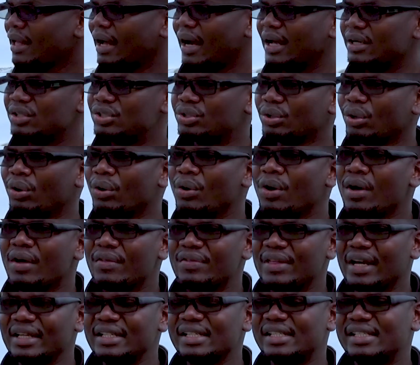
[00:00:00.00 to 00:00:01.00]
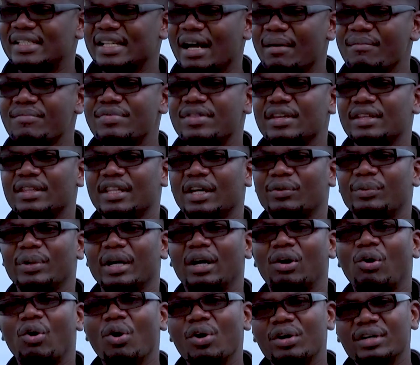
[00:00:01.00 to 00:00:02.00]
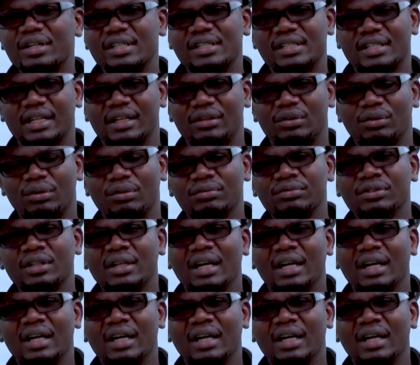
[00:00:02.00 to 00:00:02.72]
And so that is something that we are cognizant of,